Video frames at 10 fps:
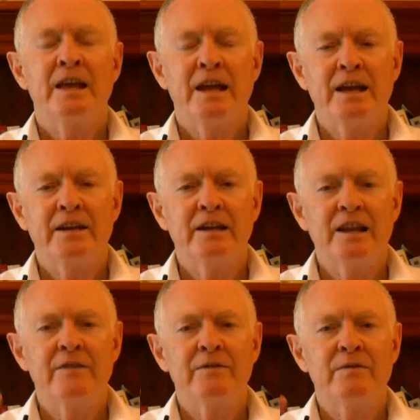and a
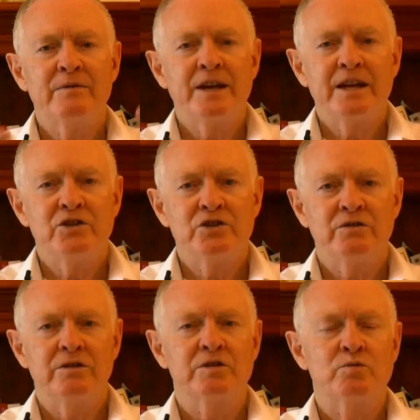love of
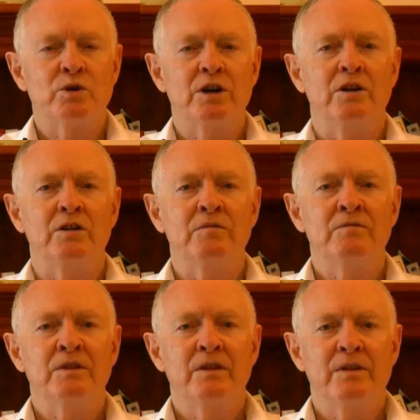nature as well,
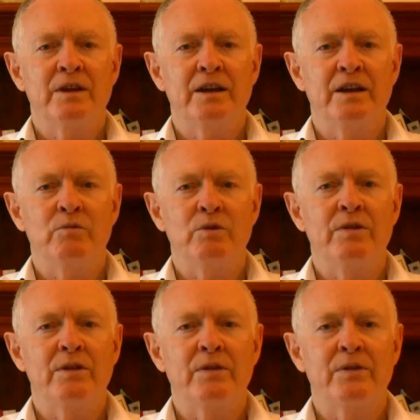there
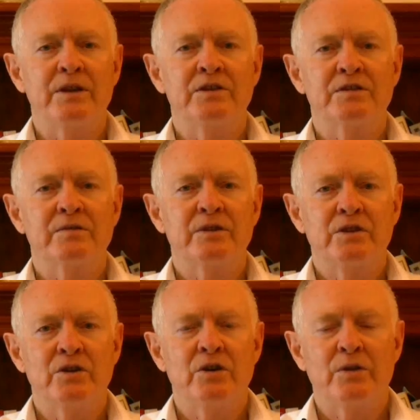with the things of
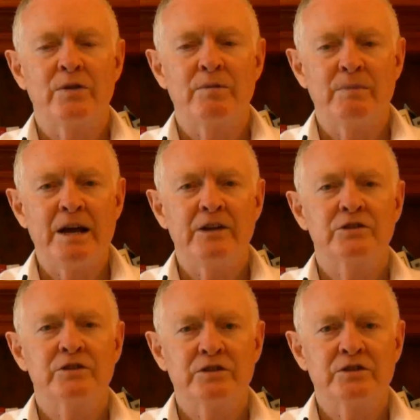the earth, the
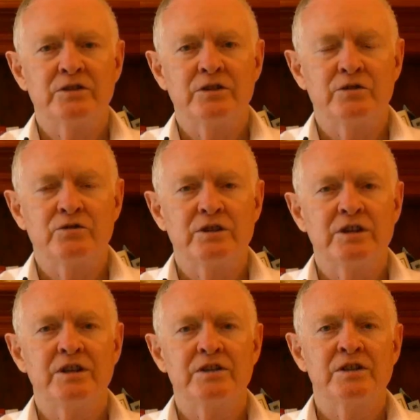mountains and the
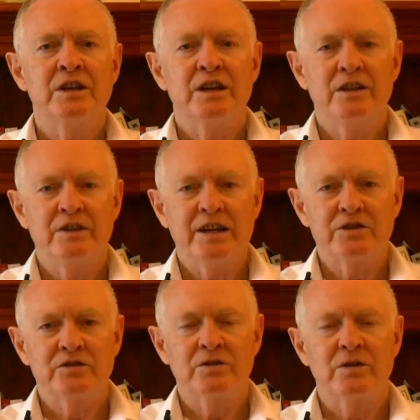trees and
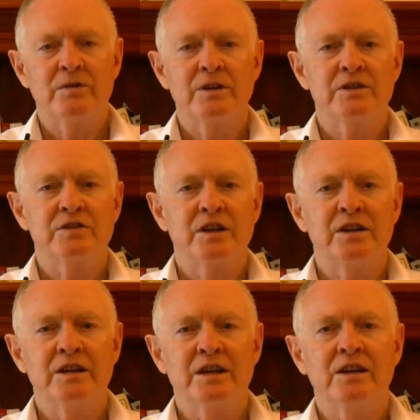that sort of thing. So
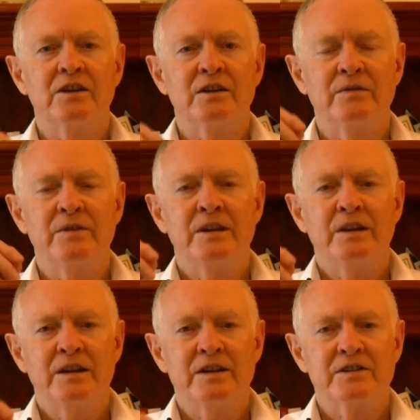you get
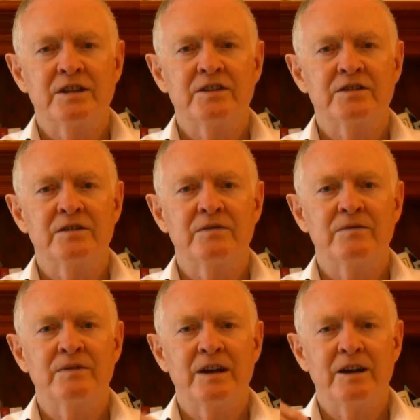a sense of